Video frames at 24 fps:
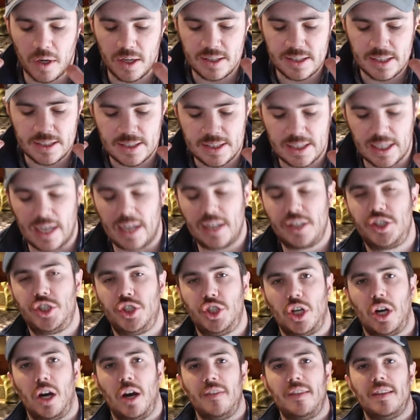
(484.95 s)
wanted to
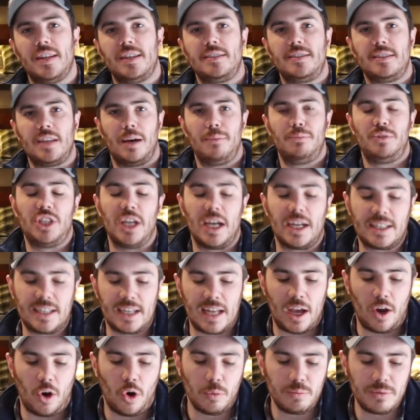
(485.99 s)
touch on the subject, and
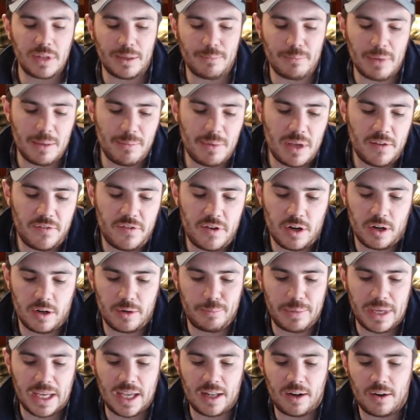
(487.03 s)
I hope that maybe if you're a
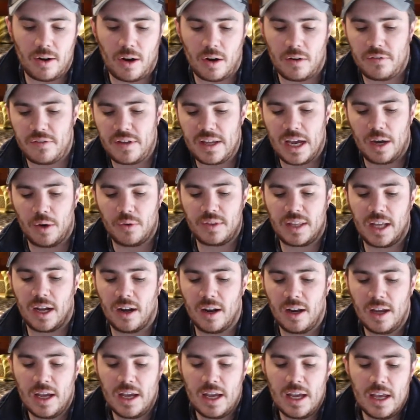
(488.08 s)
beginner RV out
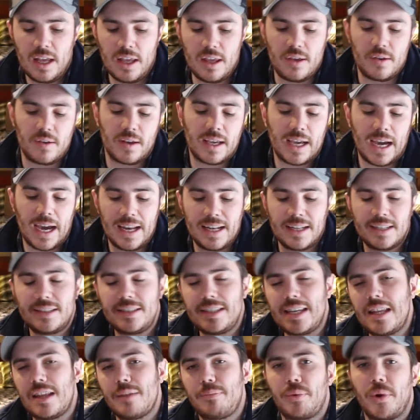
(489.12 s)
there, you can kind of
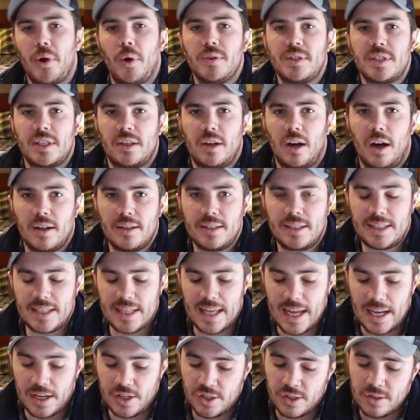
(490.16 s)
see the pros and cons to
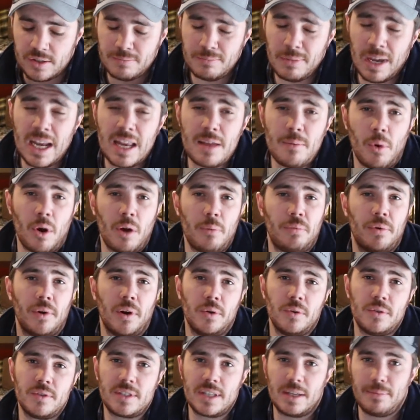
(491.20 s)
each. There's many more
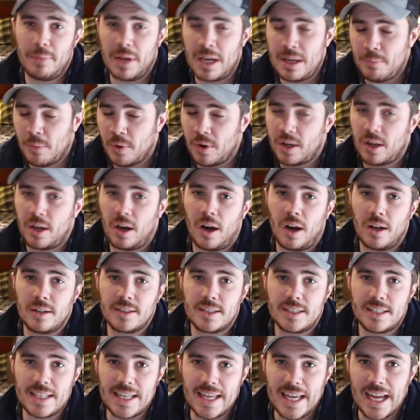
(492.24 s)
pros and many more
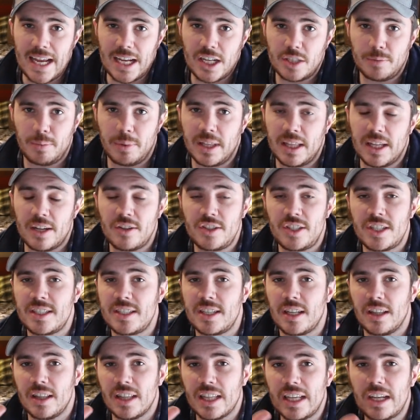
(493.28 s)
cons to each, but there's just
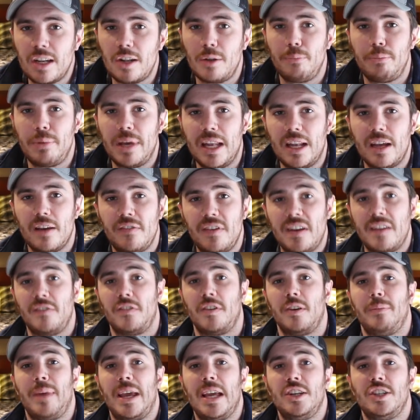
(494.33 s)
a little bit of
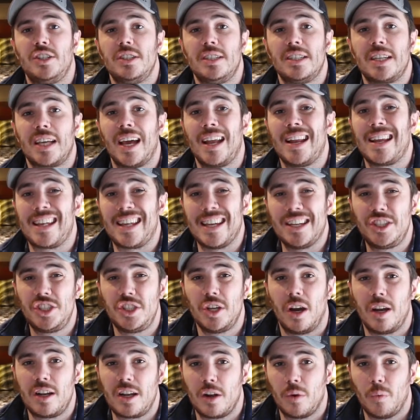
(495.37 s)
information to kind of get
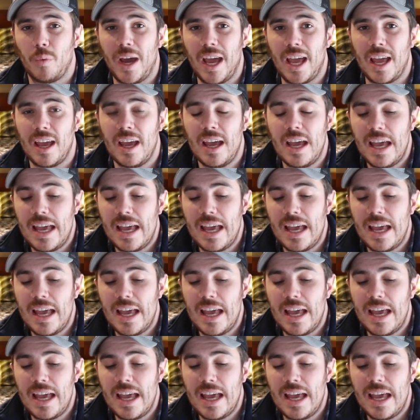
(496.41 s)
you on your way.